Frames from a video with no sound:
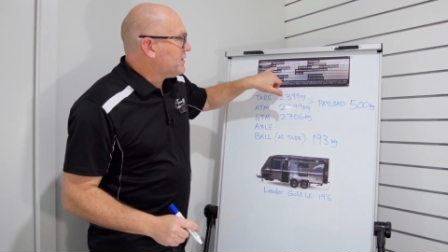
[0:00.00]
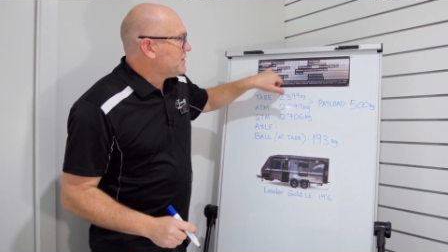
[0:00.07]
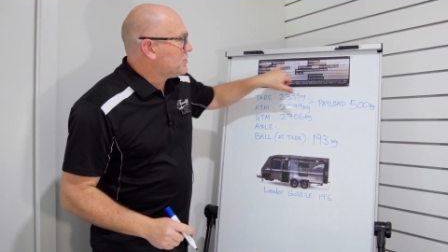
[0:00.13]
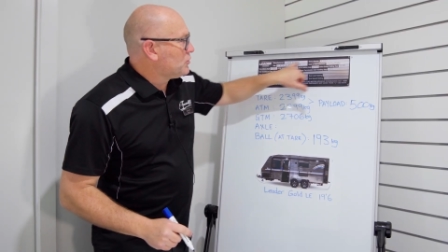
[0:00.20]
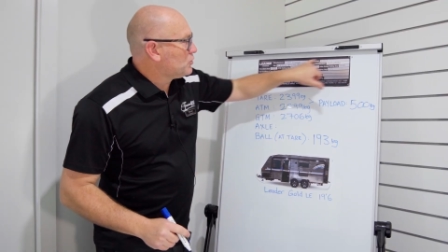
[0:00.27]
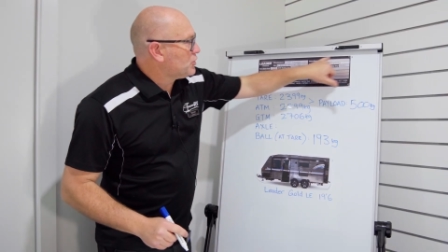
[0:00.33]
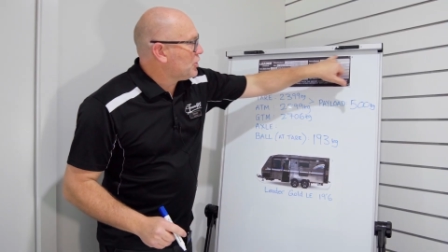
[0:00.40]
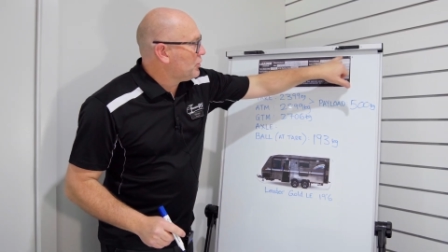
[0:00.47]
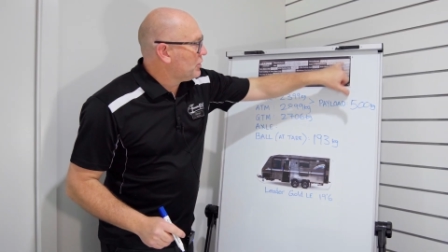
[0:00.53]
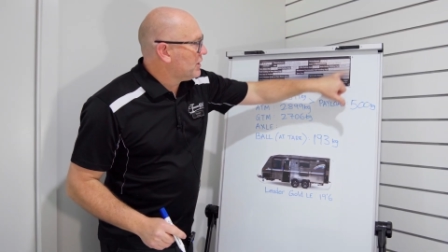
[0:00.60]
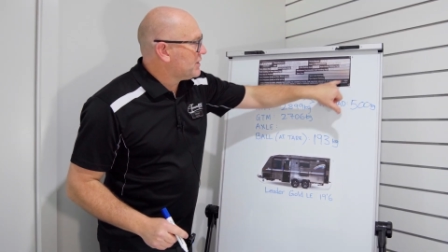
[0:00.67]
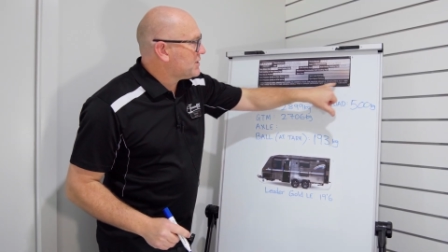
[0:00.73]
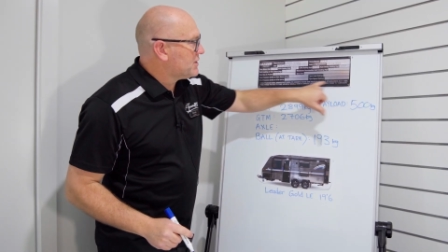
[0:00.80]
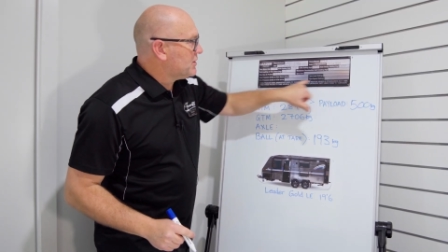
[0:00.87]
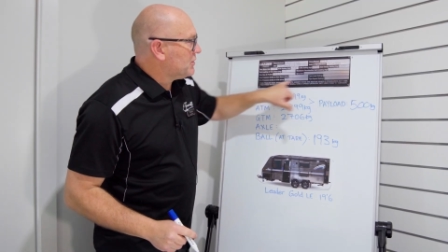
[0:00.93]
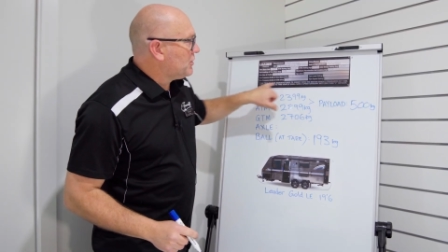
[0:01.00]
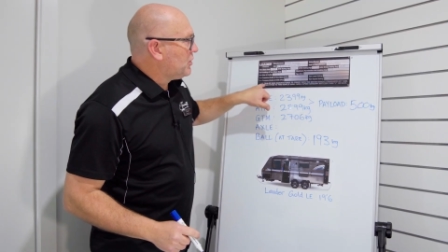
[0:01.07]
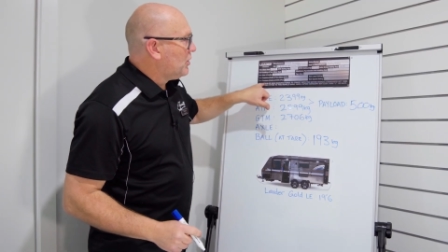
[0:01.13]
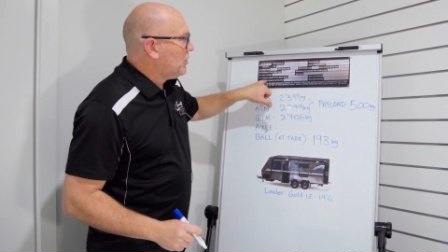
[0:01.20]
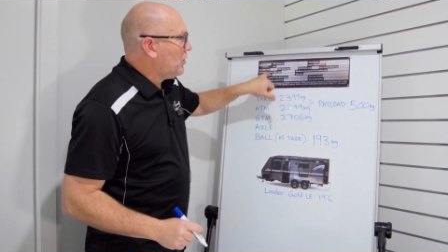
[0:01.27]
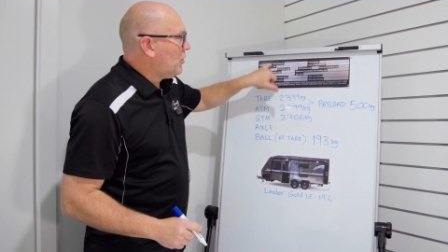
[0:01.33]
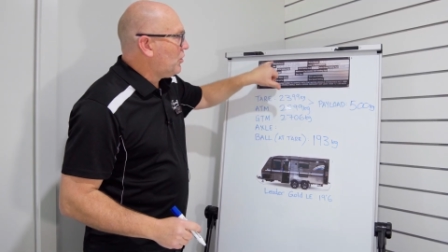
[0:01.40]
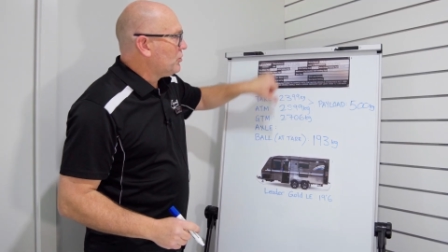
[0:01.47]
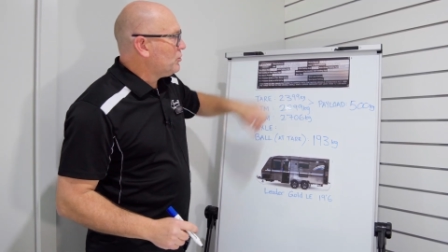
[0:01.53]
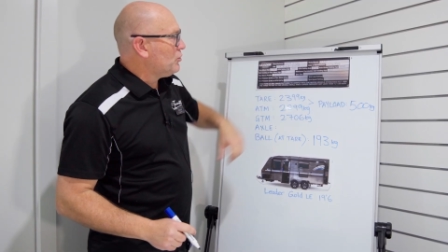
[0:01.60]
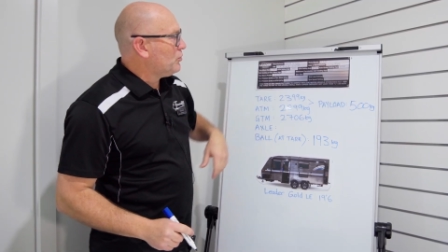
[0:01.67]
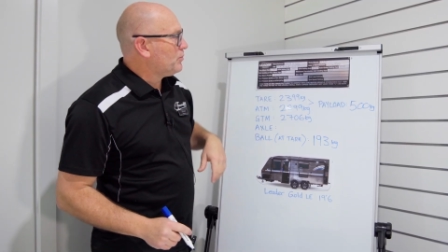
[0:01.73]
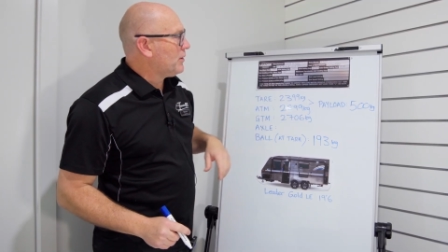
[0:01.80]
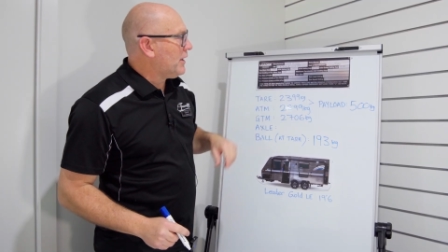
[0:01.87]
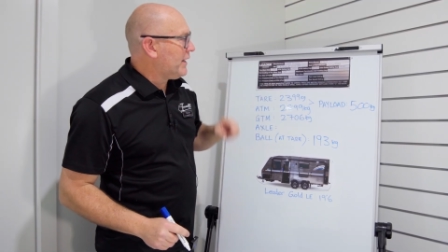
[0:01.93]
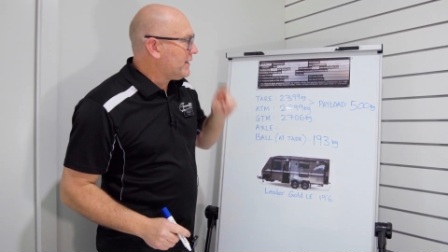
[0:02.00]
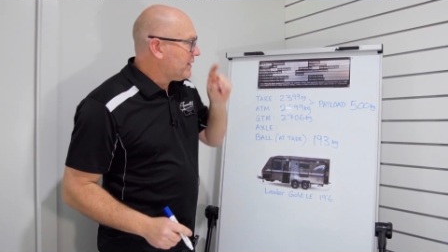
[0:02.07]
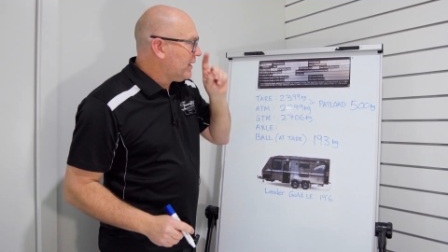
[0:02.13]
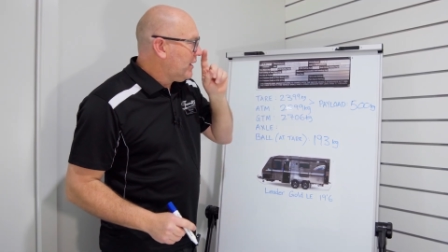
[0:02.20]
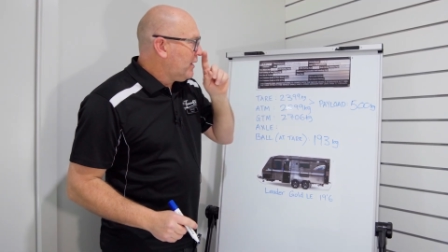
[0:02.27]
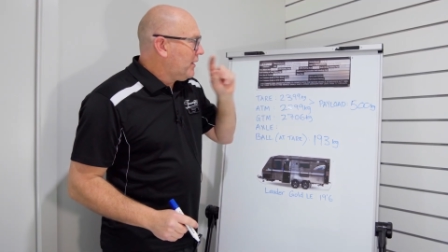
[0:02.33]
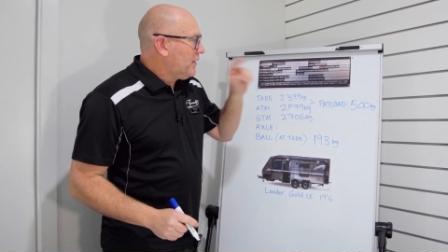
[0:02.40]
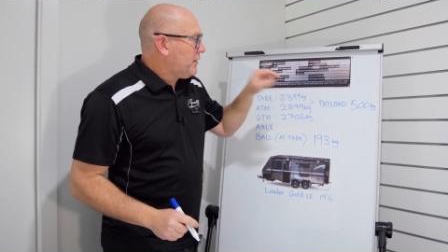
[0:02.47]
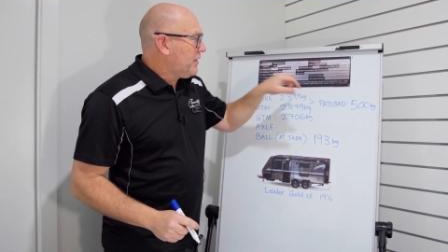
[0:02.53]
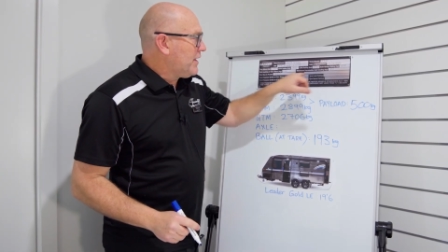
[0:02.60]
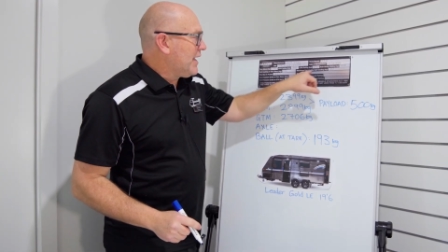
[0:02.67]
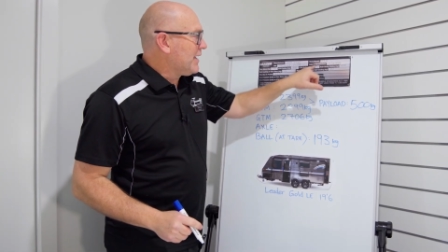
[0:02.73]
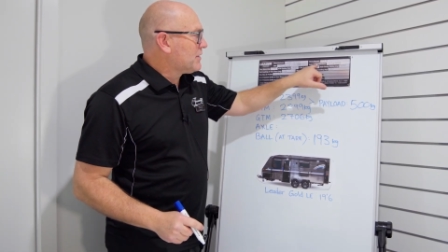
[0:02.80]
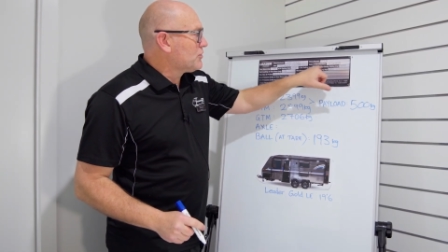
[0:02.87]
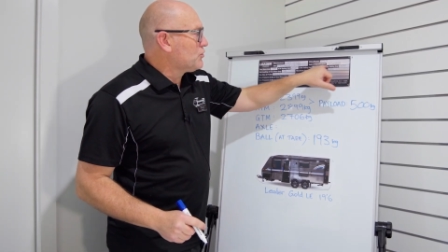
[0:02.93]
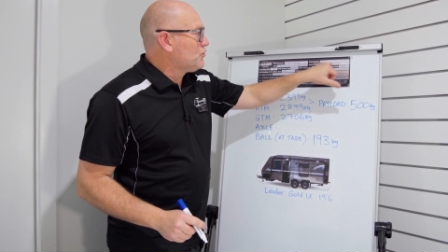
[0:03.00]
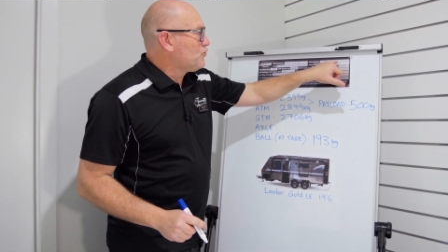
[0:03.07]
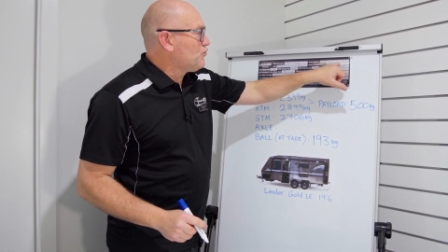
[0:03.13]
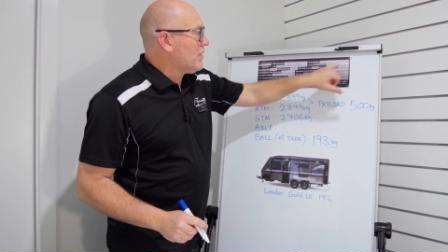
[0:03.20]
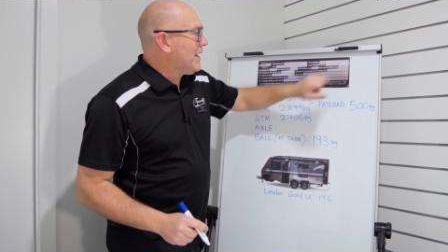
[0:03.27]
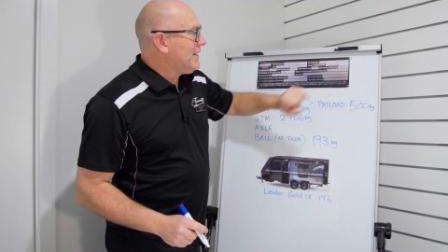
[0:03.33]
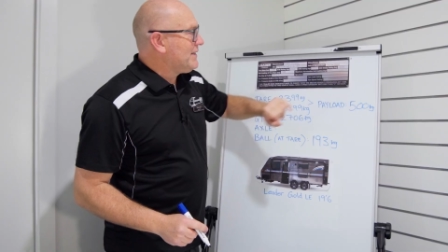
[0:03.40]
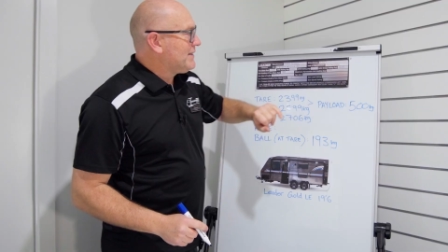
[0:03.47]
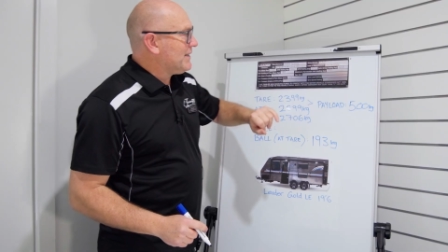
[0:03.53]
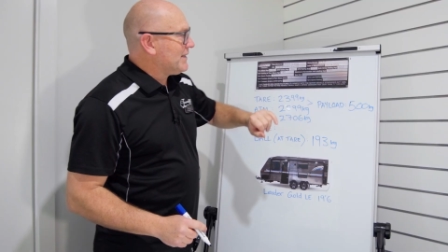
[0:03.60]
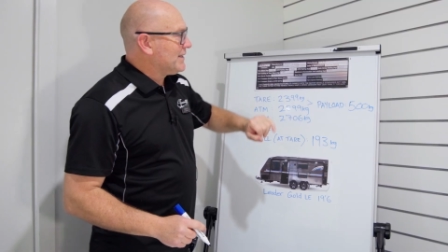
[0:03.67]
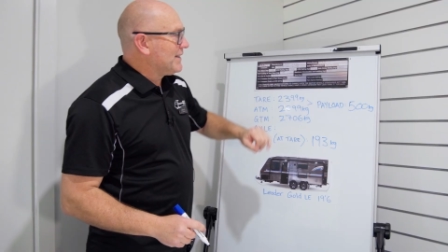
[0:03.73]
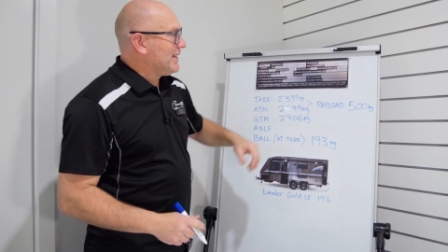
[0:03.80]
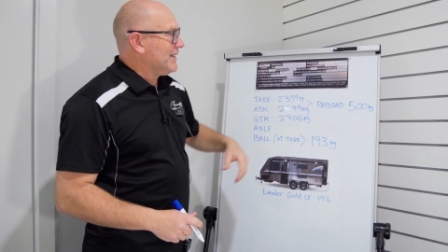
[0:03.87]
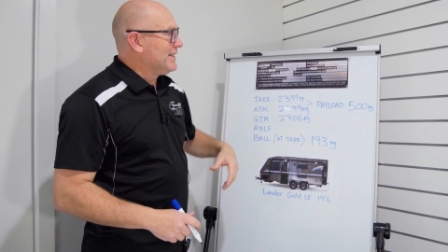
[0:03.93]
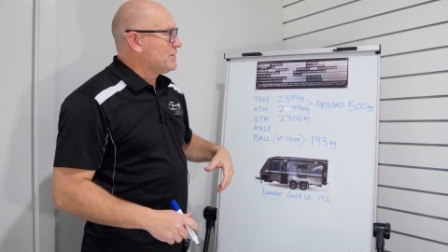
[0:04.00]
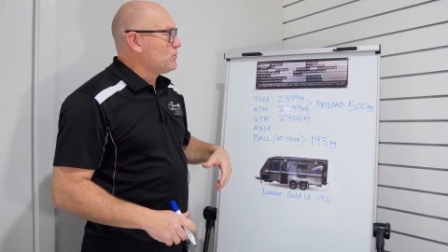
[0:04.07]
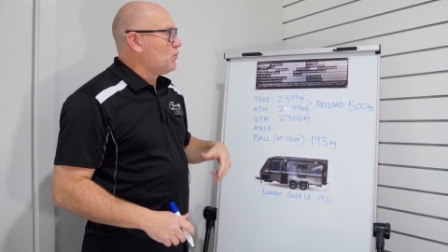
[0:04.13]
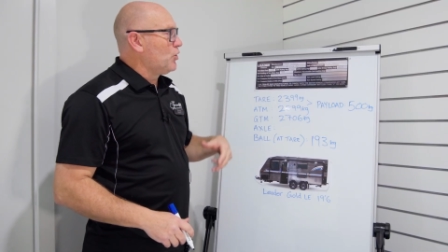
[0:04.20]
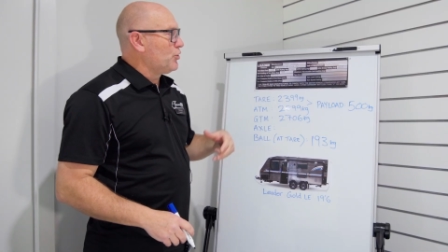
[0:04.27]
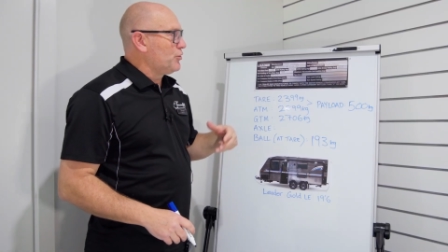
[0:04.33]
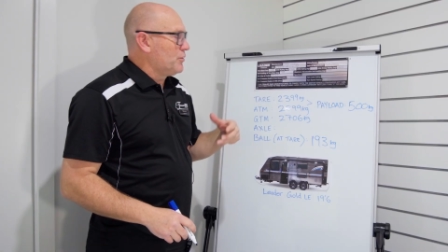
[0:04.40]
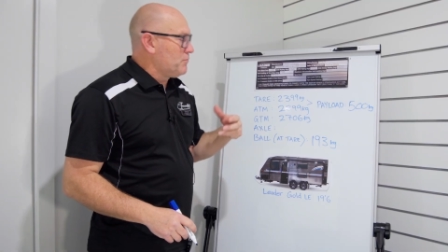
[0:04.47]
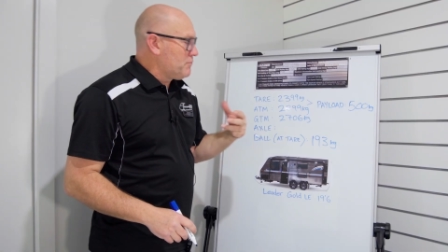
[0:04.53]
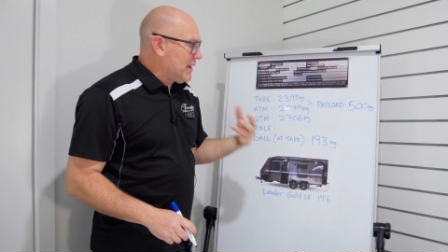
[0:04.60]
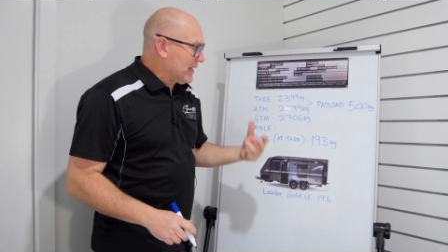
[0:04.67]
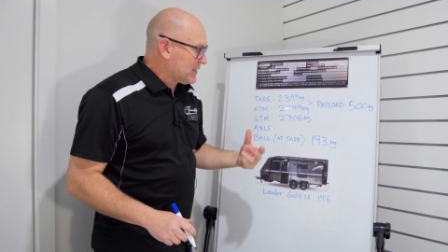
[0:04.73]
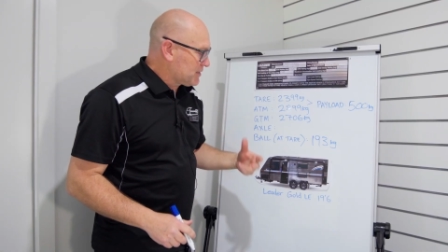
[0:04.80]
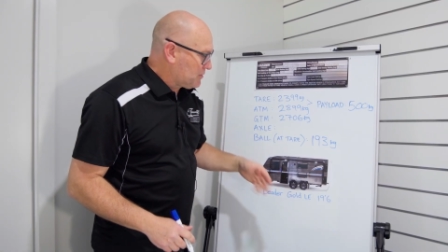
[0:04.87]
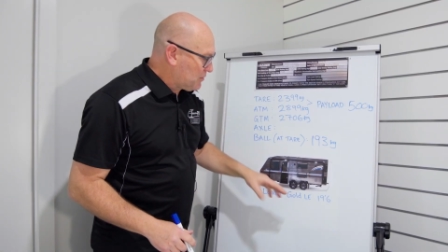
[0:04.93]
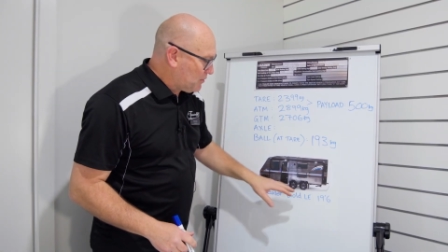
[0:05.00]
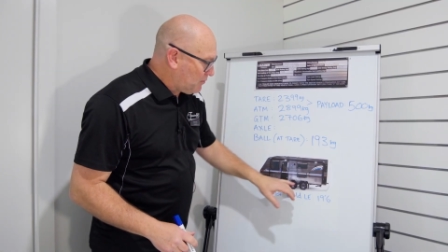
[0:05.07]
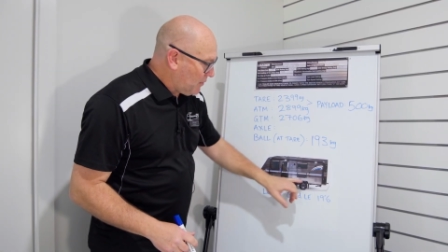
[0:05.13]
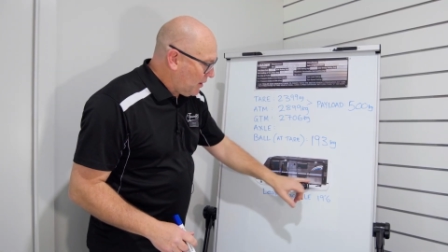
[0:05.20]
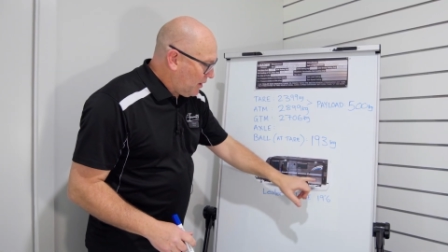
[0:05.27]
is also listed on your plate. The axle rating is what the maximum